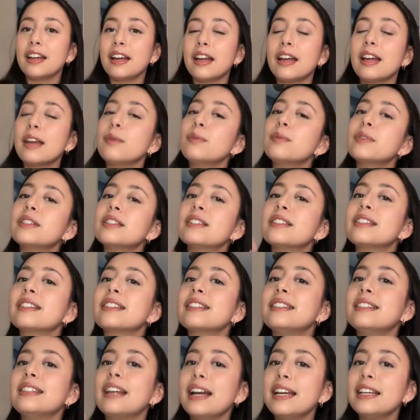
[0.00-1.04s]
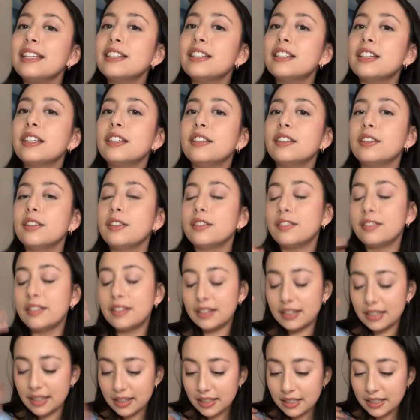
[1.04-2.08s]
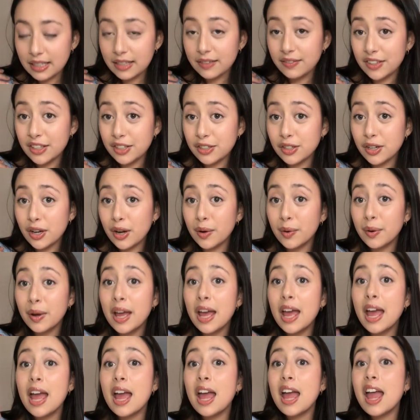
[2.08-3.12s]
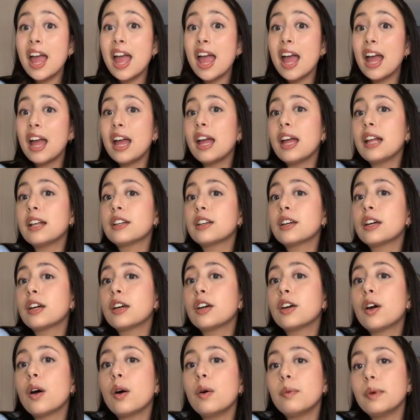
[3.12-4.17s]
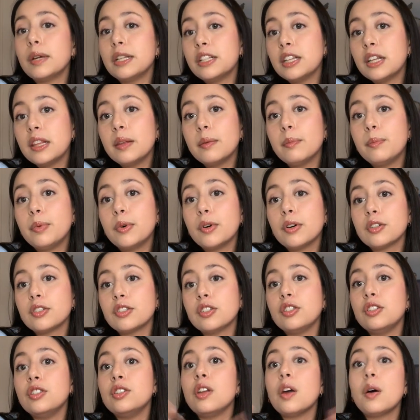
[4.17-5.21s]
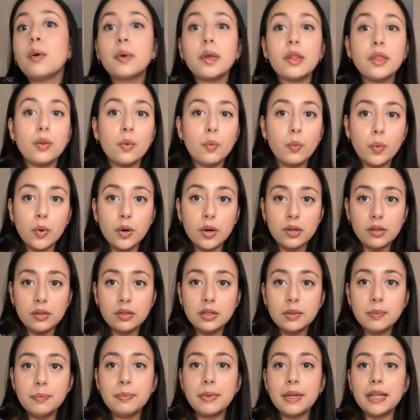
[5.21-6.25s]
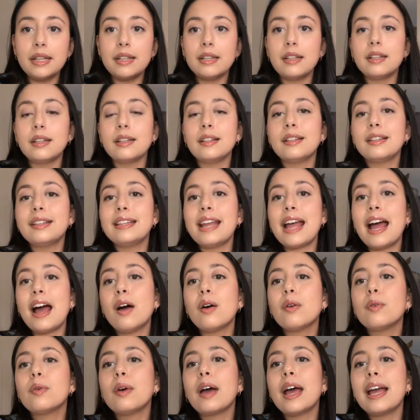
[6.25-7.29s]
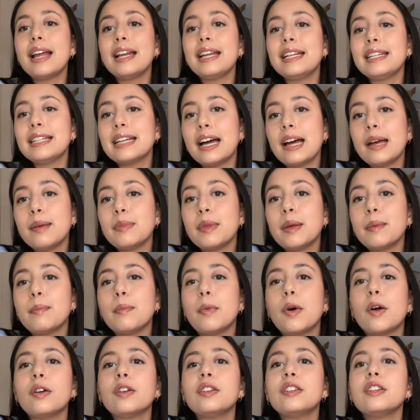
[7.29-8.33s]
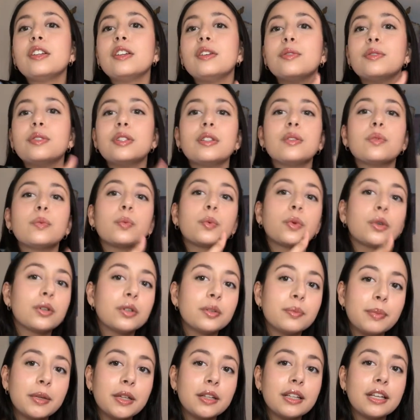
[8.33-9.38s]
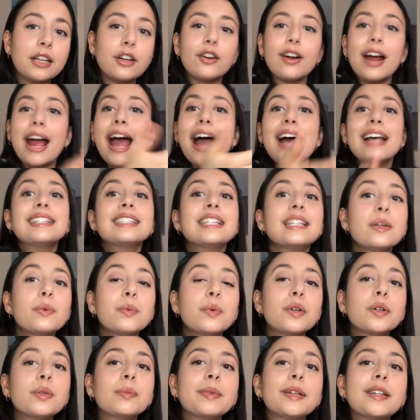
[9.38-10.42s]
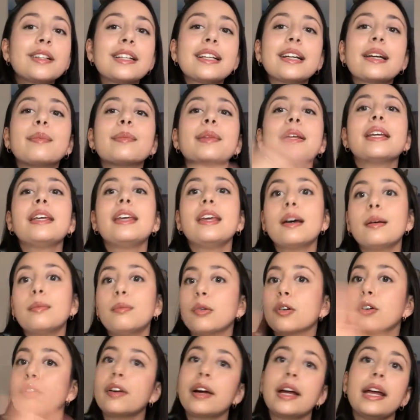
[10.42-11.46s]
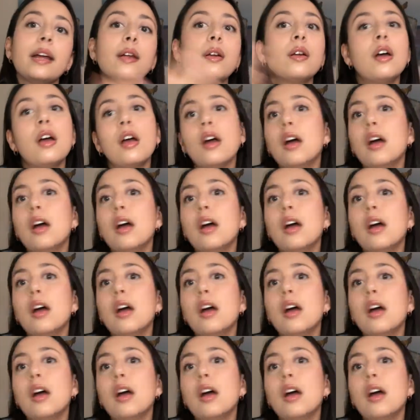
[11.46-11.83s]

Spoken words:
It was nice to see the TV show and go into the books knowing the world, but now anytime that Martin uses world building or has any world building, I'm like, yep, great.